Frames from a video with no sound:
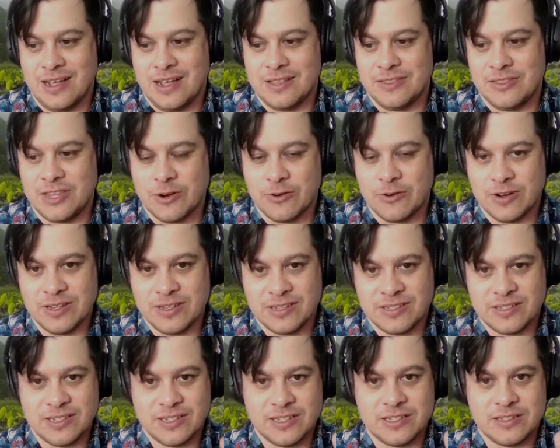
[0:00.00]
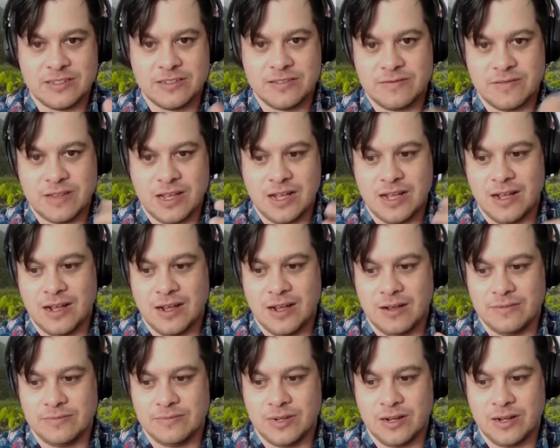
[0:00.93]
there was this
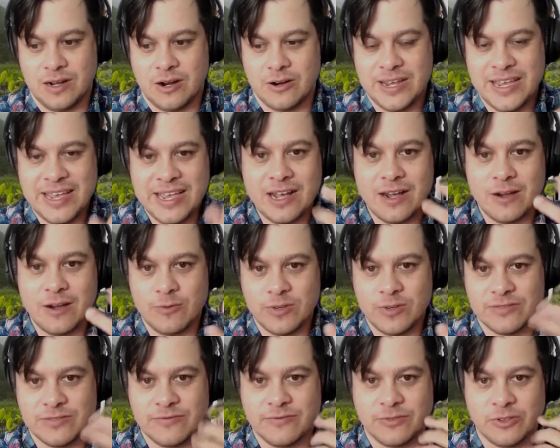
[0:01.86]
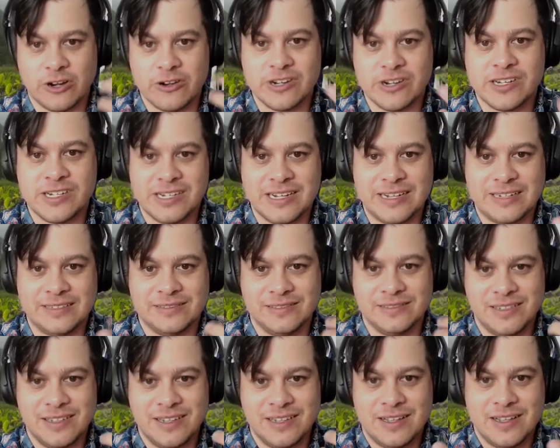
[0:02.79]
Ohia was flourishing
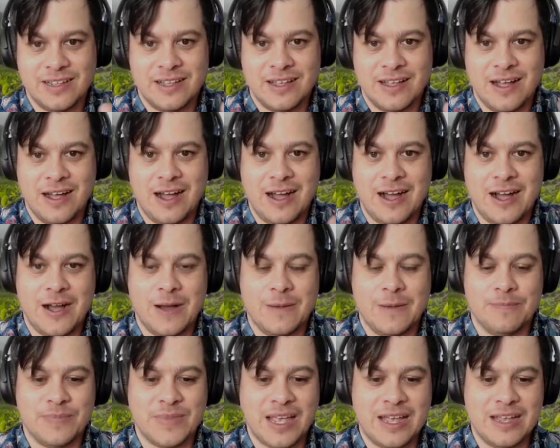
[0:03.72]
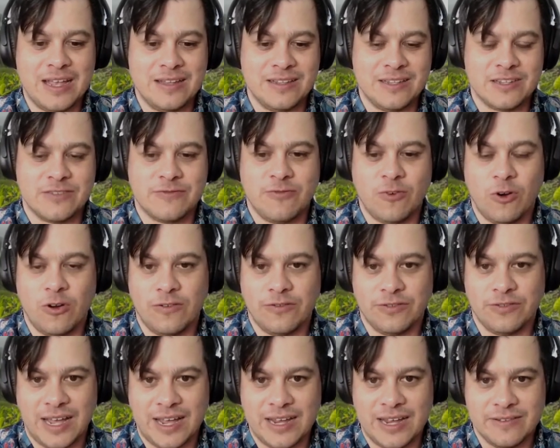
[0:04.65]
and just full of
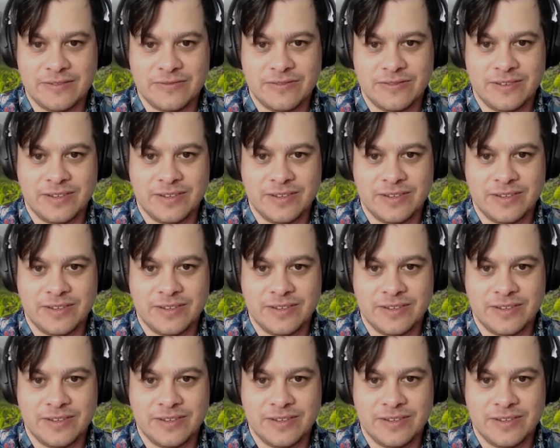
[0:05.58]
life.